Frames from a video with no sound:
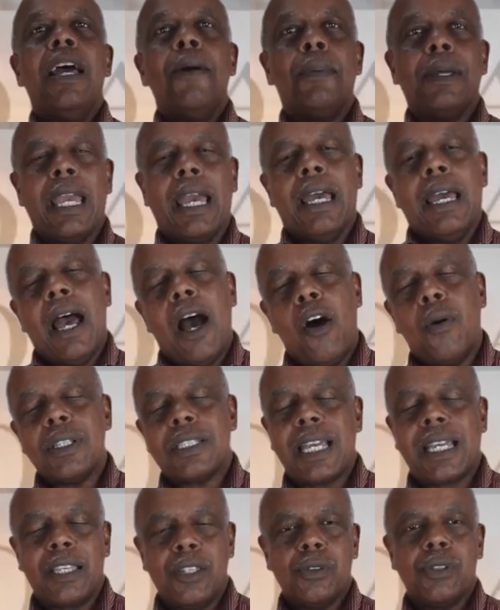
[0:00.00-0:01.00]
But yeah, I
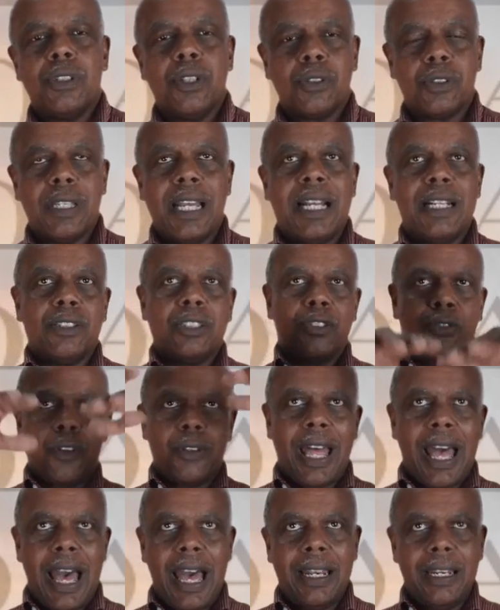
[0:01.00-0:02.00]
always like using those analogies
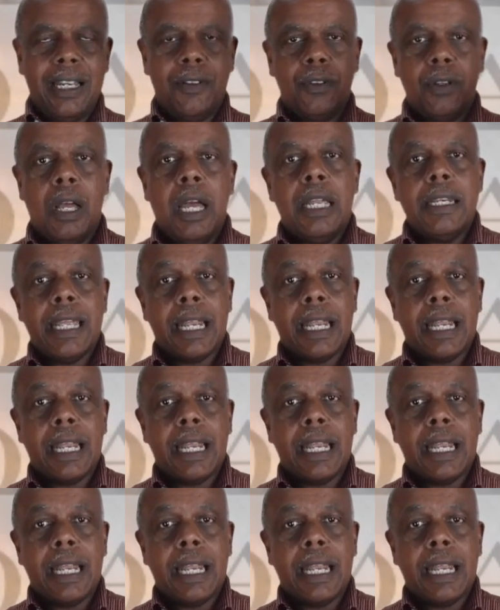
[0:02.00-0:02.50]
for the high level.